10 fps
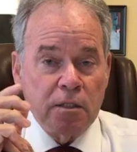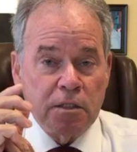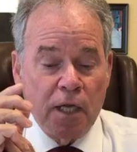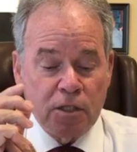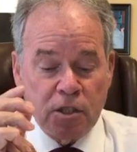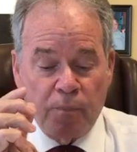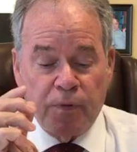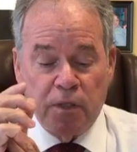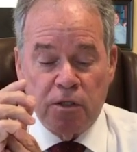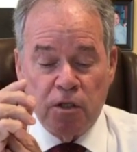is not
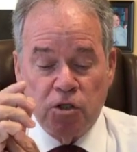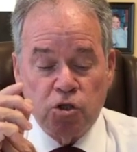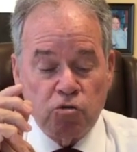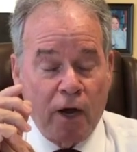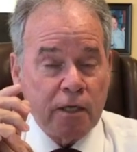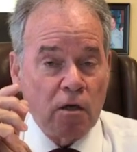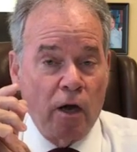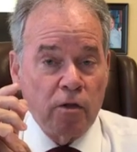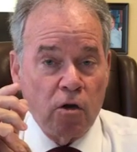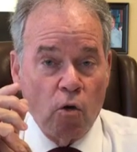something that is tracked
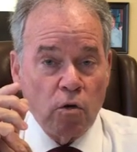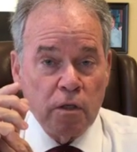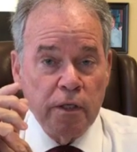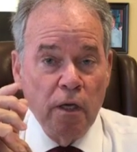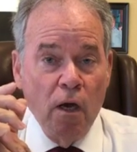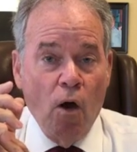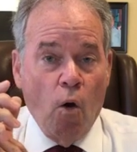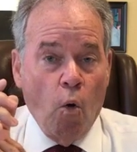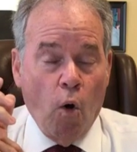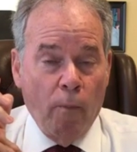either locally
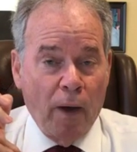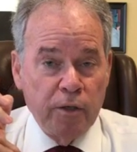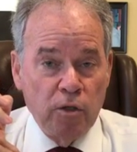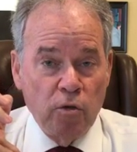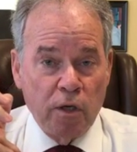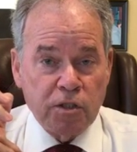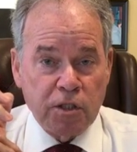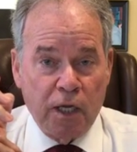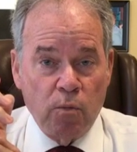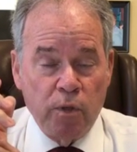or by New York
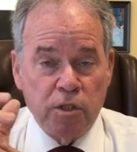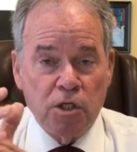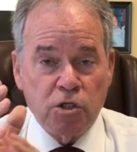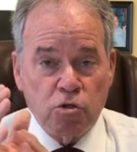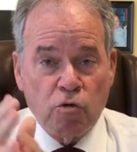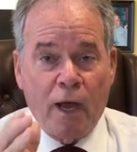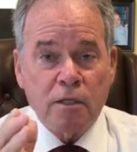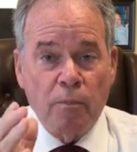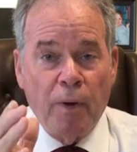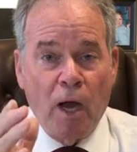State. We just track
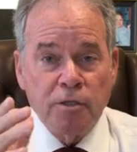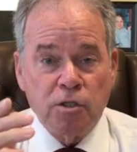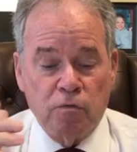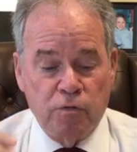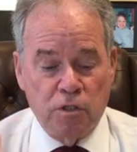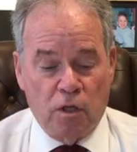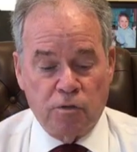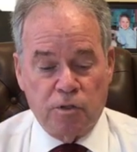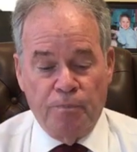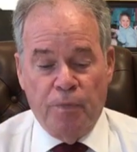the positive
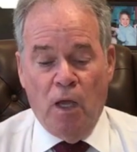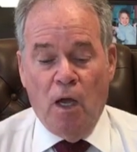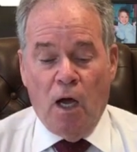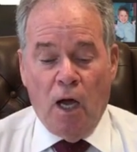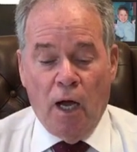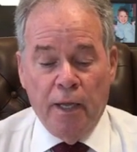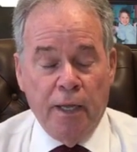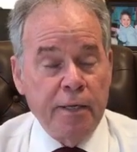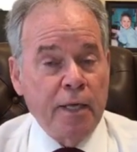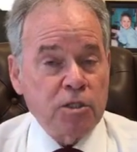results.
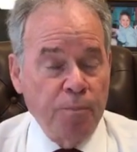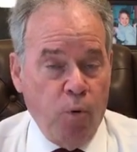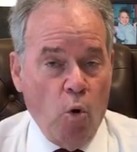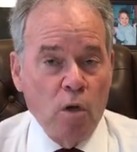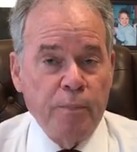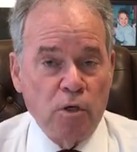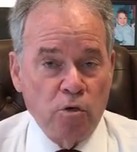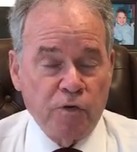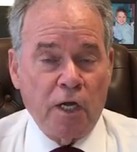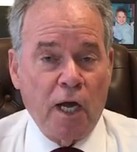And that's important
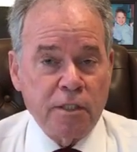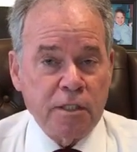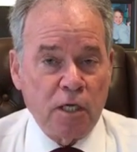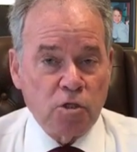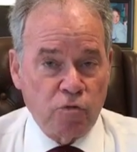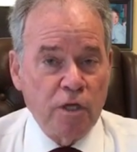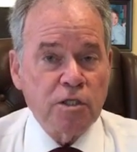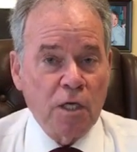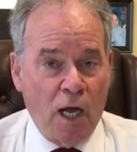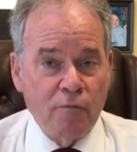because of contact
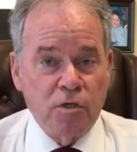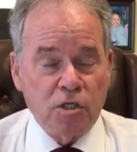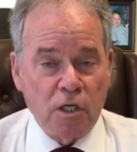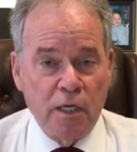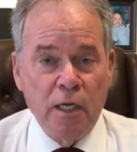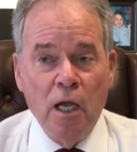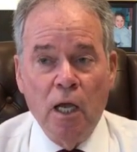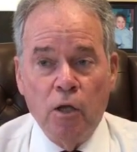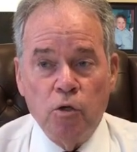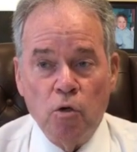tracing, obviously,
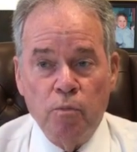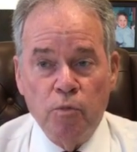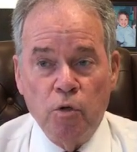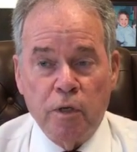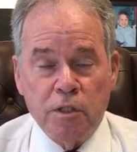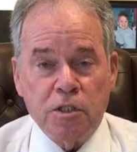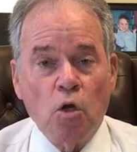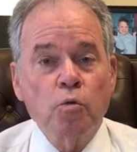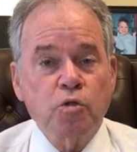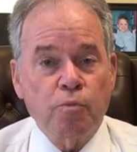you could
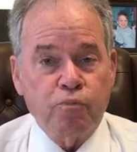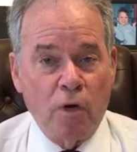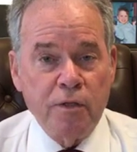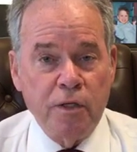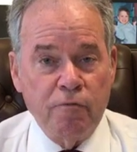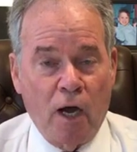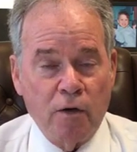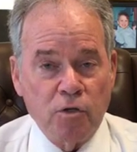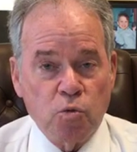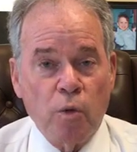still spread the
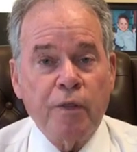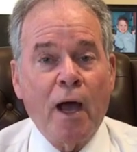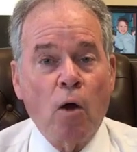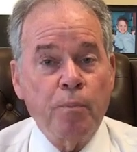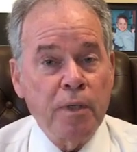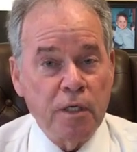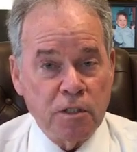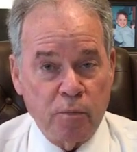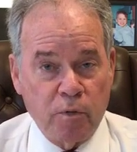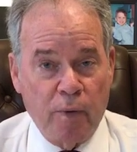virus without being
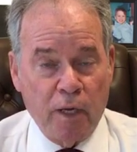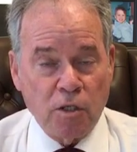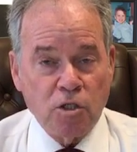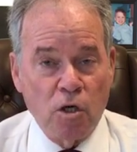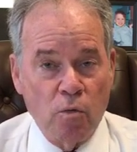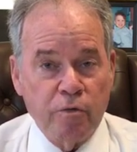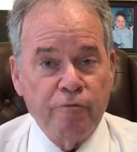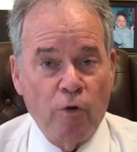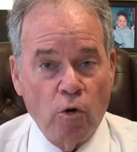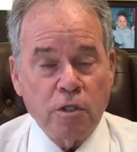symptomatic. So the
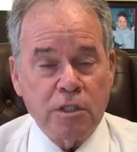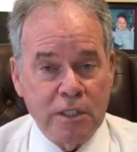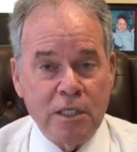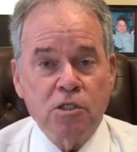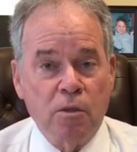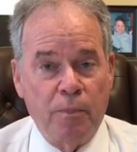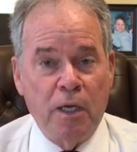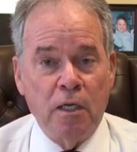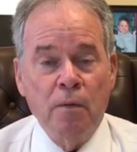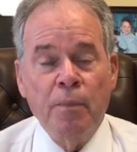focus needs to
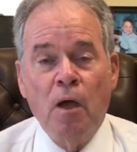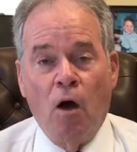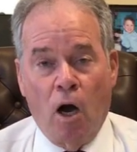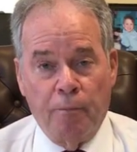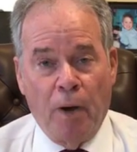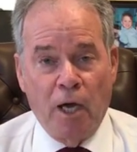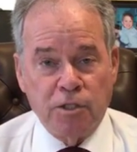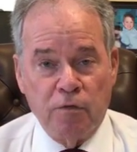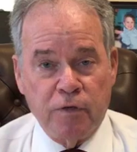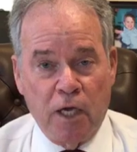be on
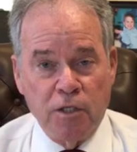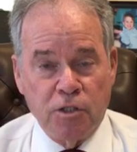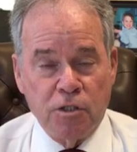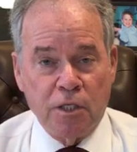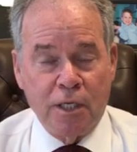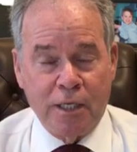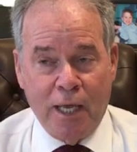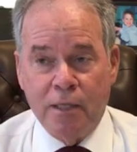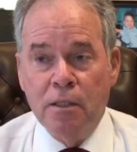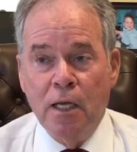positive cases. And
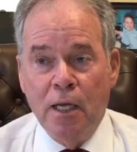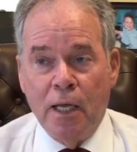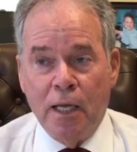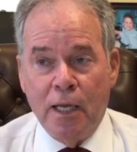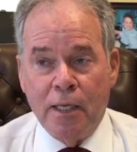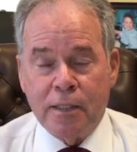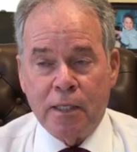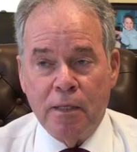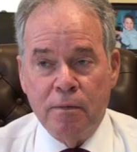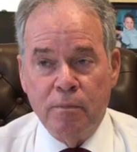again, it
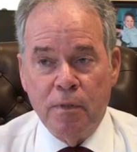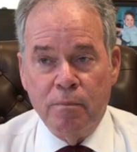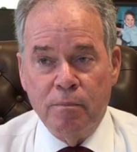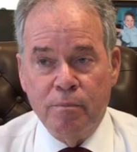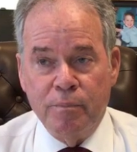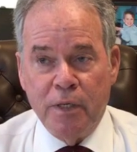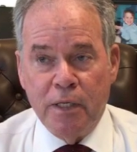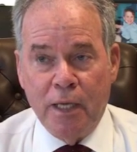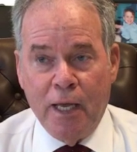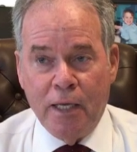can
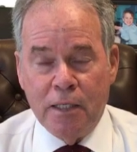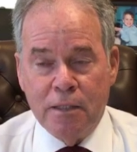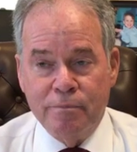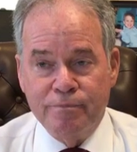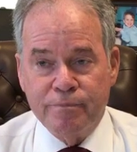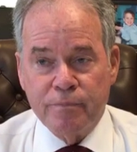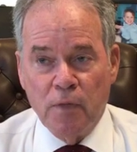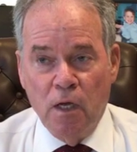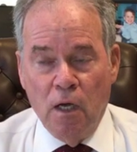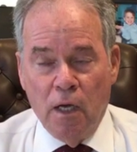be
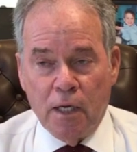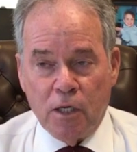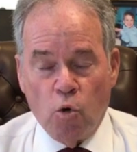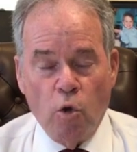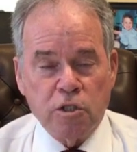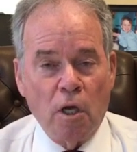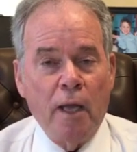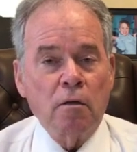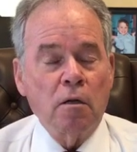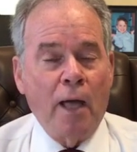cause
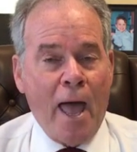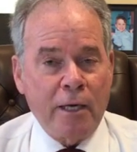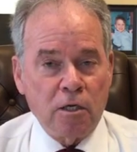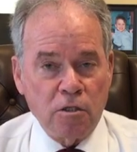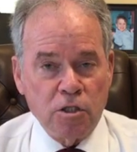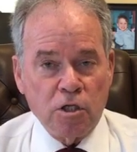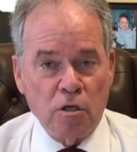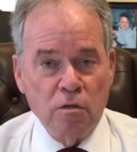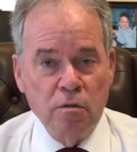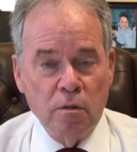added
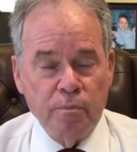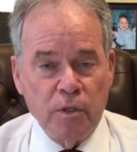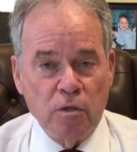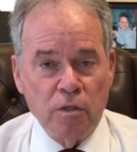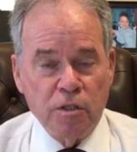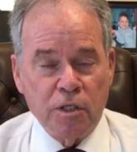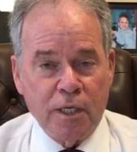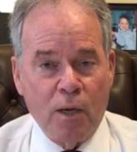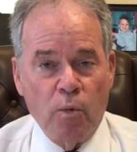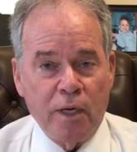concern because,
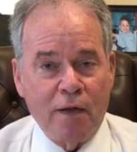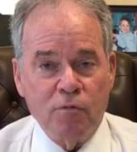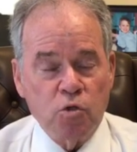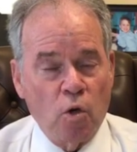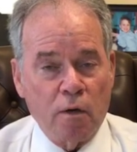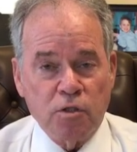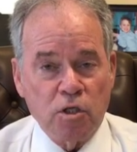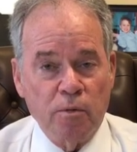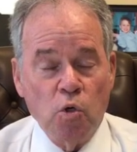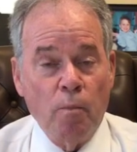again, we're not even talking about
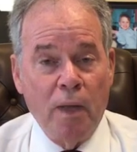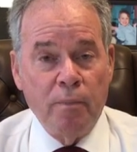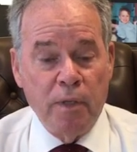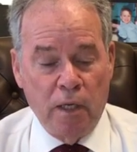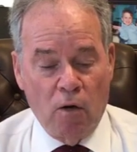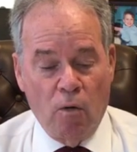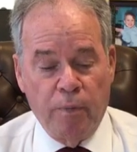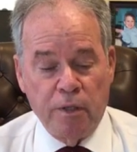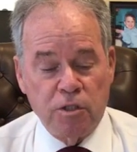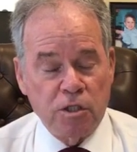someone who may be ill,
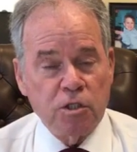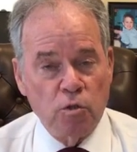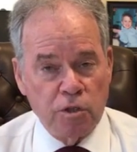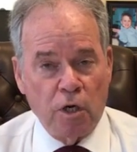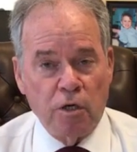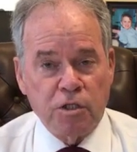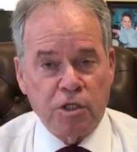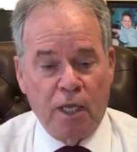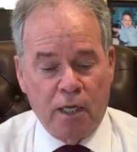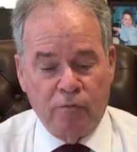but it just shows an
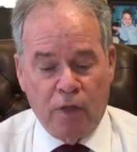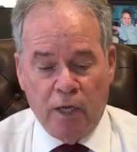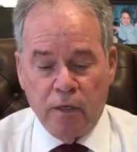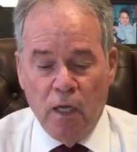understanding of that.